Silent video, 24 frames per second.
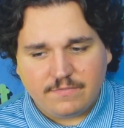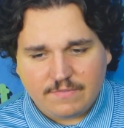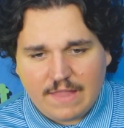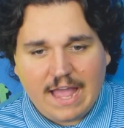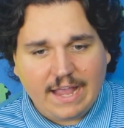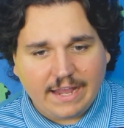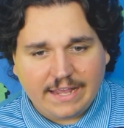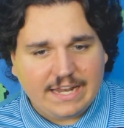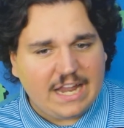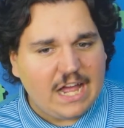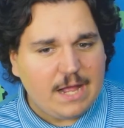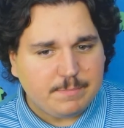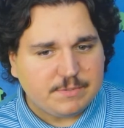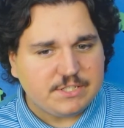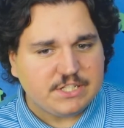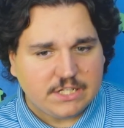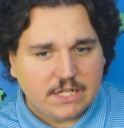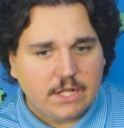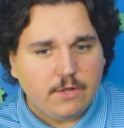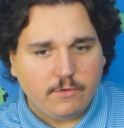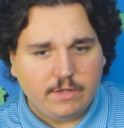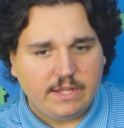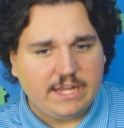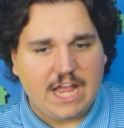That can
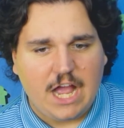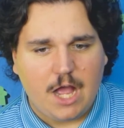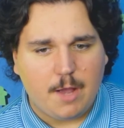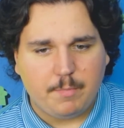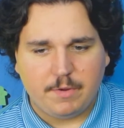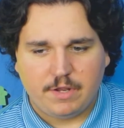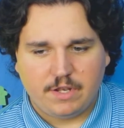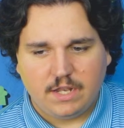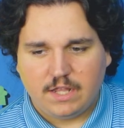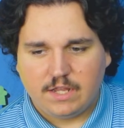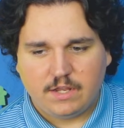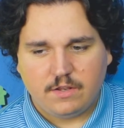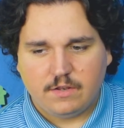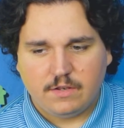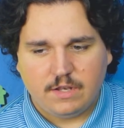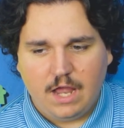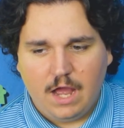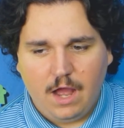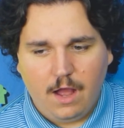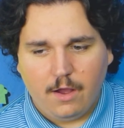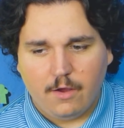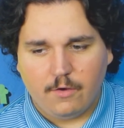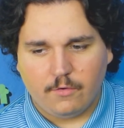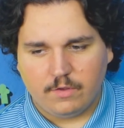absolutely happen. Like,
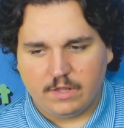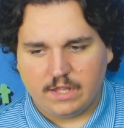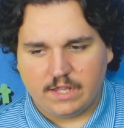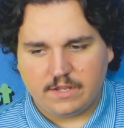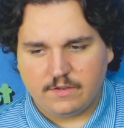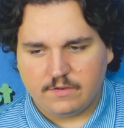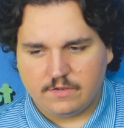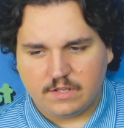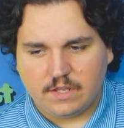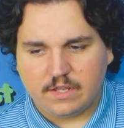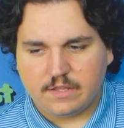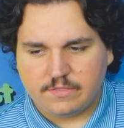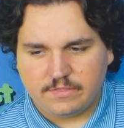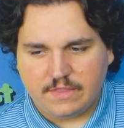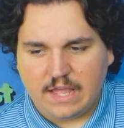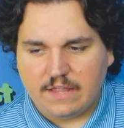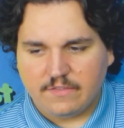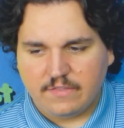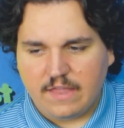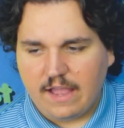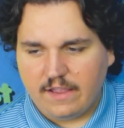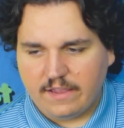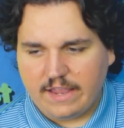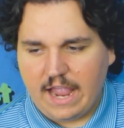no,
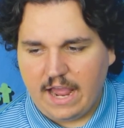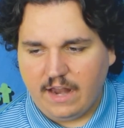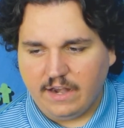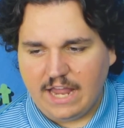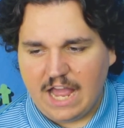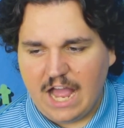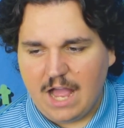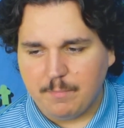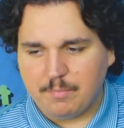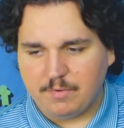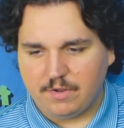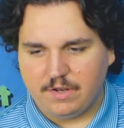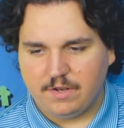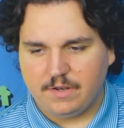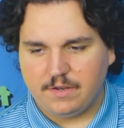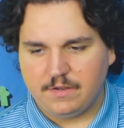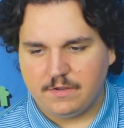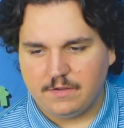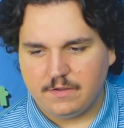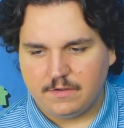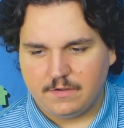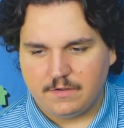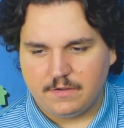that can happen.